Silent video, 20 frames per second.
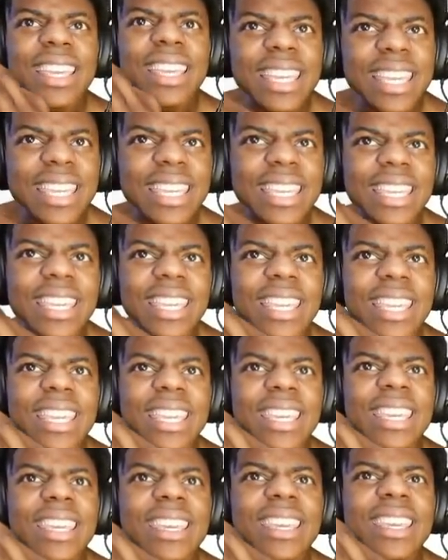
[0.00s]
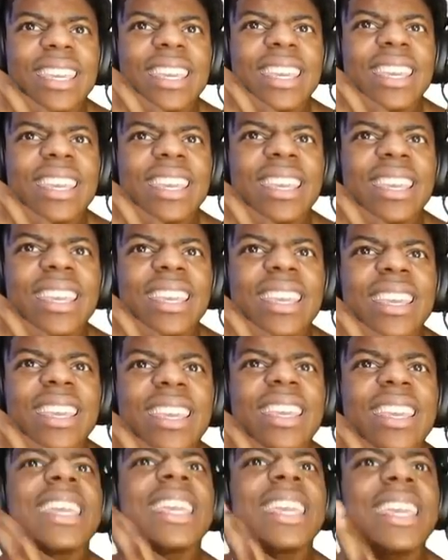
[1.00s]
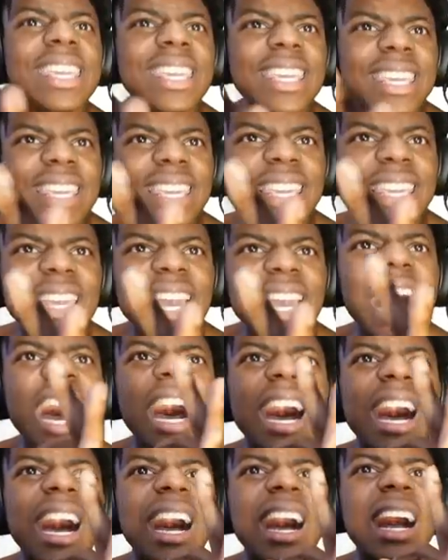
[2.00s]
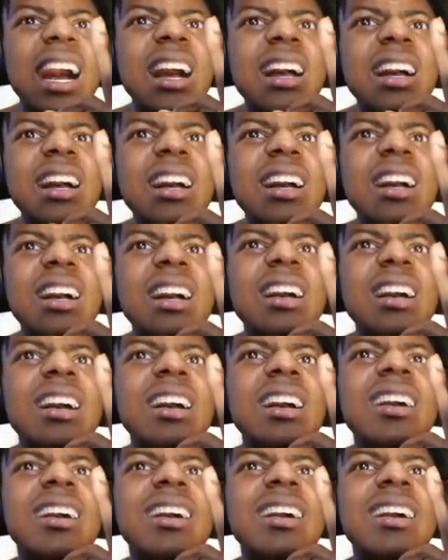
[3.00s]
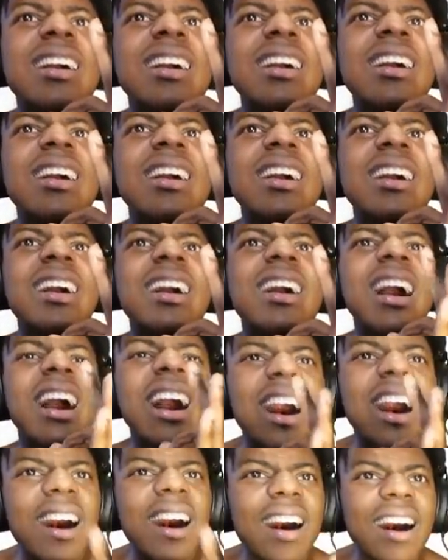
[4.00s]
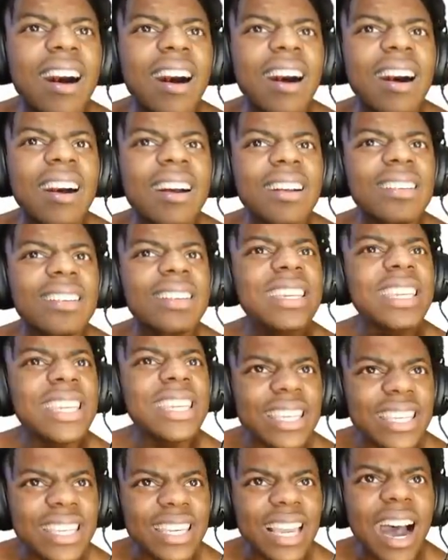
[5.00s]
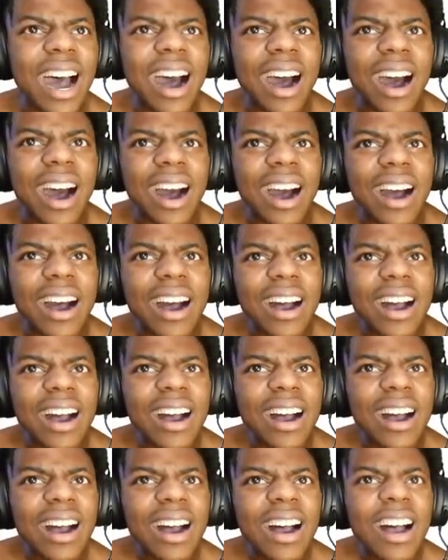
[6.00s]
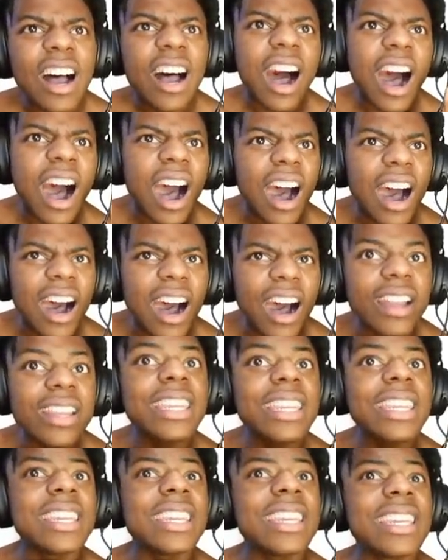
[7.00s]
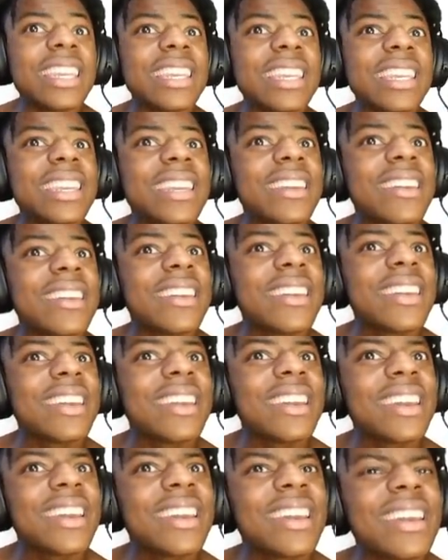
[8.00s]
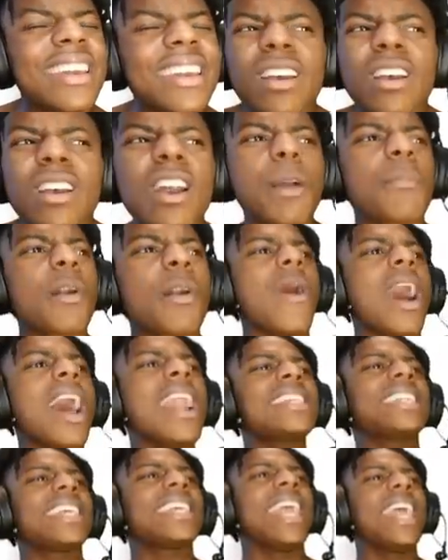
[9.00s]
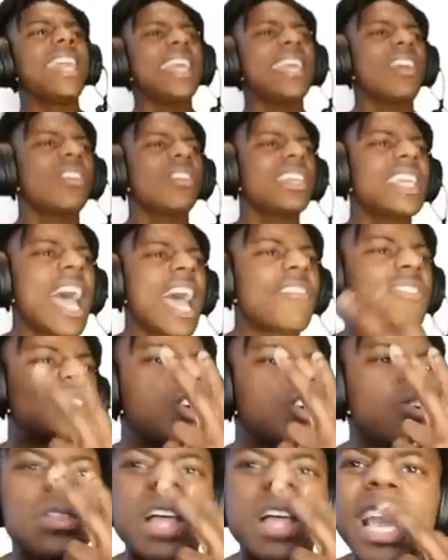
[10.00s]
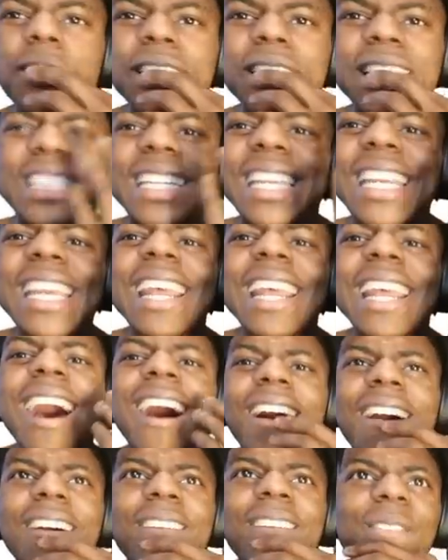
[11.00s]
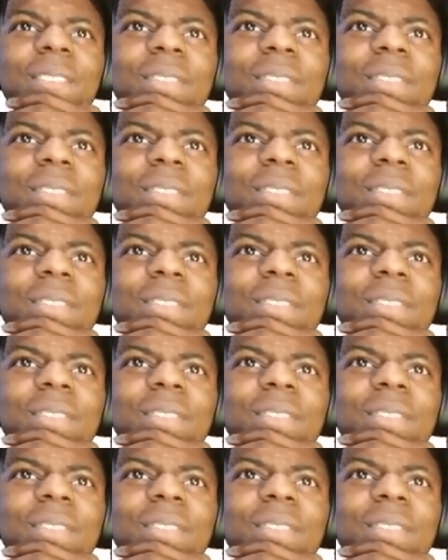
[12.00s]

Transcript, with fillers: E. E. E. Ah. Uh. Ah. E. Ah. Ah. Ah. E. Bro, why does Indian only have two languages? E and ah.